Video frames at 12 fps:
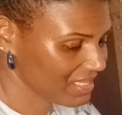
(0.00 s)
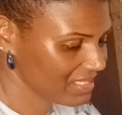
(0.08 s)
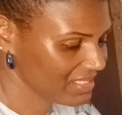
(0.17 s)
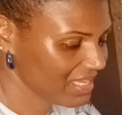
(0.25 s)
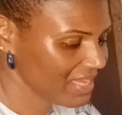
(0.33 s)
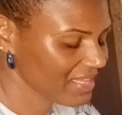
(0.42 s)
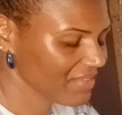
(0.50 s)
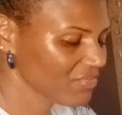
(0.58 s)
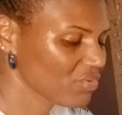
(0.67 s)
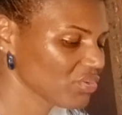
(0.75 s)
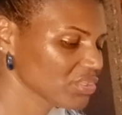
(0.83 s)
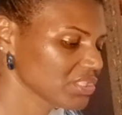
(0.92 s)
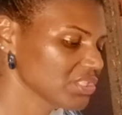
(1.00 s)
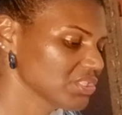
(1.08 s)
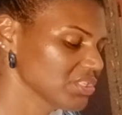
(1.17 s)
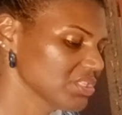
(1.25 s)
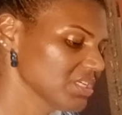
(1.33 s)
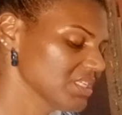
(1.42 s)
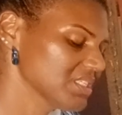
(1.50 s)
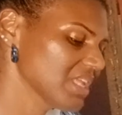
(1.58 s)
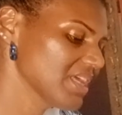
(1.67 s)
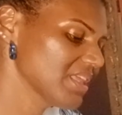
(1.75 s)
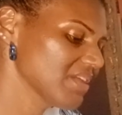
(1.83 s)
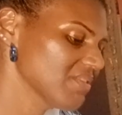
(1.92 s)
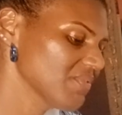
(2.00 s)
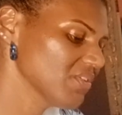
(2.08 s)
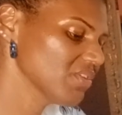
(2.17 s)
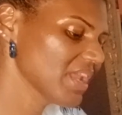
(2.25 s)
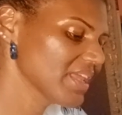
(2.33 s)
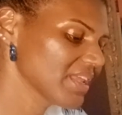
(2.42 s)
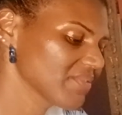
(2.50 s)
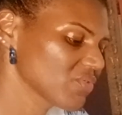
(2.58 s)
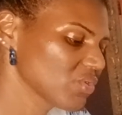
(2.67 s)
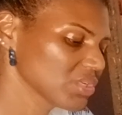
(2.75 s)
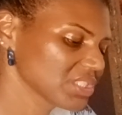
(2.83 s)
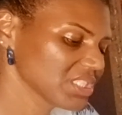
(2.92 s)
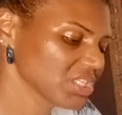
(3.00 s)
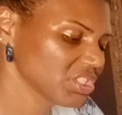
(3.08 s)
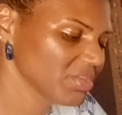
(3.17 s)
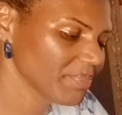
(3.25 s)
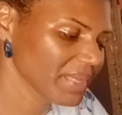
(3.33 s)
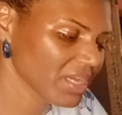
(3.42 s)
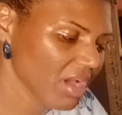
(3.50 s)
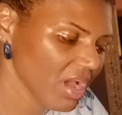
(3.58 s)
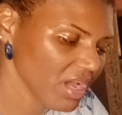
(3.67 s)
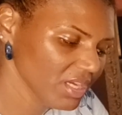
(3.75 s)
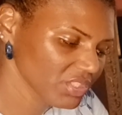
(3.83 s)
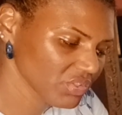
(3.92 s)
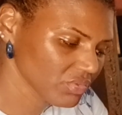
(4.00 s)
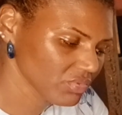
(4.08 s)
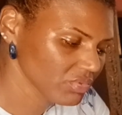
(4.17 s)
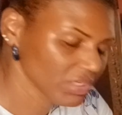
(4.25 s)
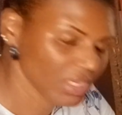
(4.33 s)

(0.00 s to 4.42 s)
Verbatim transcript: it's like they've got it's like they feel like they've got such a big hurdle